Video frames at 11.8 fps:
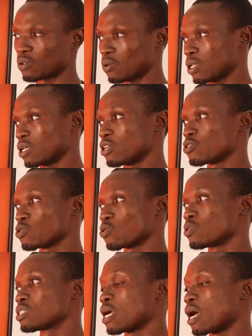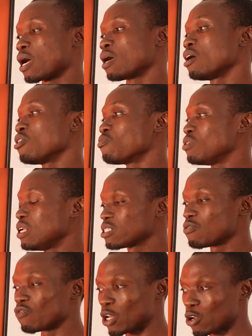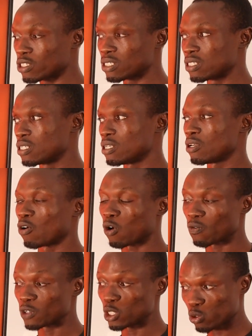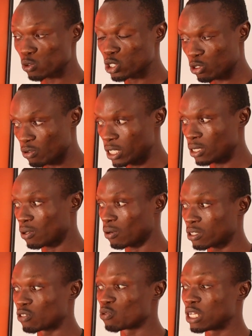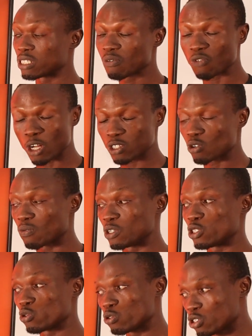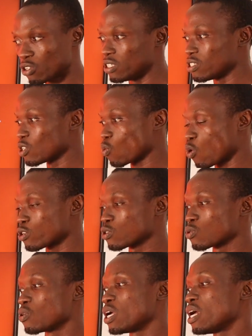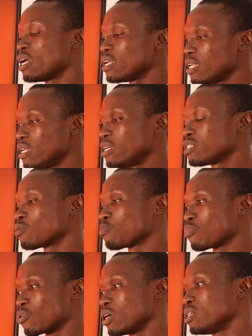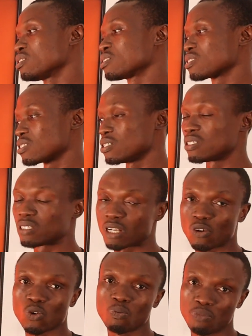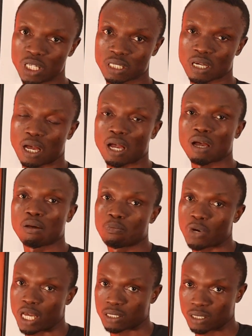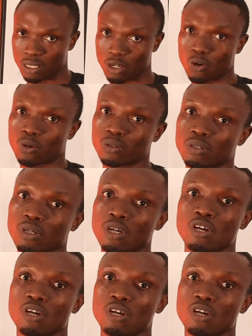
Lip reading: Okay, so the relative velocity of the two train, or the relative velocity of the two train, is equal to 8.60 meter per second.